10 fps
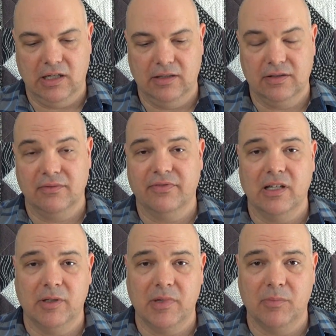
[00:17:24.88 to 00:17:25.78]
some
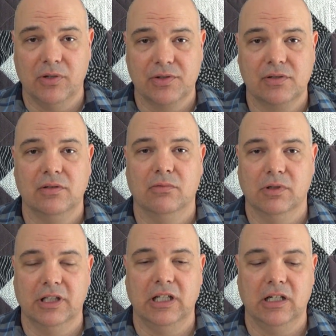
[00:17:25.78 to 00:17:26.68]
family members who
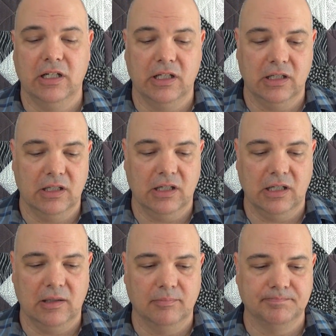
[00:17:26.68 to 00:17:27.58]
really needed it.
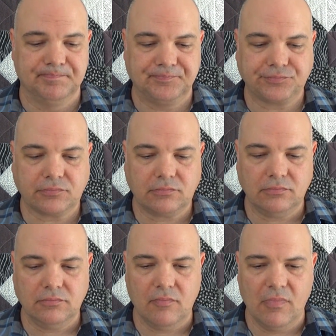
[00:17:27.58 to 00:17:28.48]
And
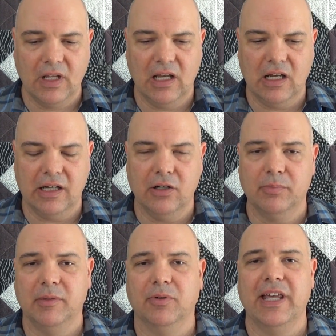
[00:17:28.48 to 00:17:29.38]
I know
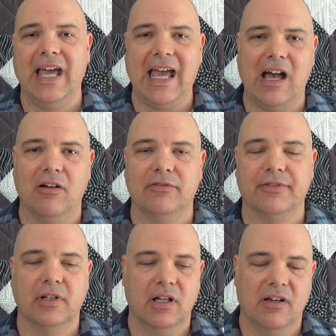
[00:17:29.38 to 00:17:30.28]
people that have
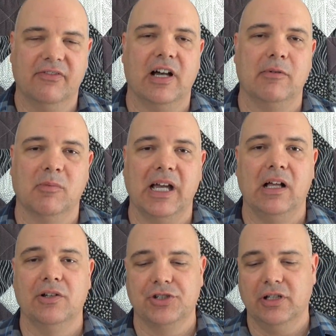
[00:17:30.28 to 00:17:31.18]

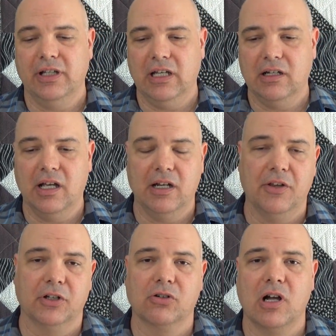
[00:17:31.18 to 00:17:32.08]
fibromyalgia and
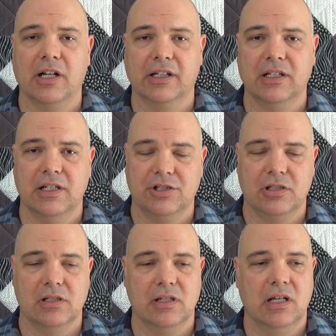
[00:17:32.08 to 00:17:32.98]
other chronic
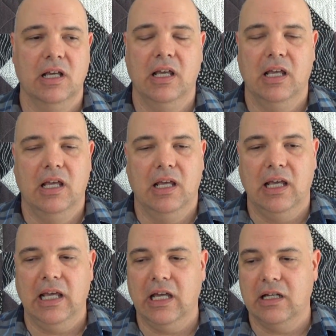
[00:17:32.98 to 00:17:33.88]
conditions.
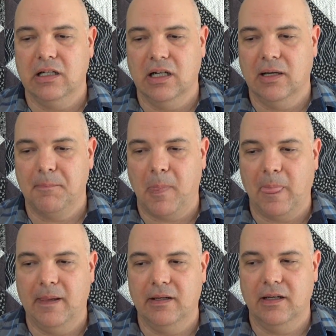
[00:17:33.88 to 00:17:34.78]
And
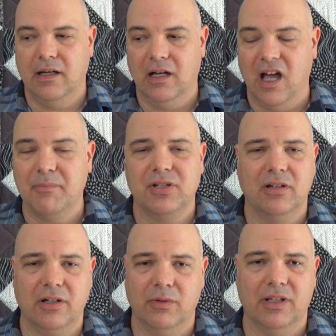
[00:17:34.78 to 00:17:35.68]
I'm
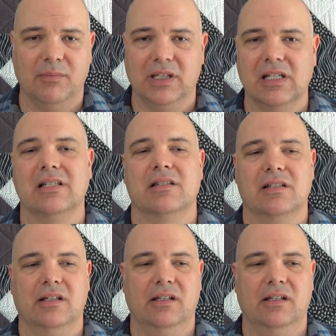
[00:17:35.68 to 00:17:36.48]
sharing it with them because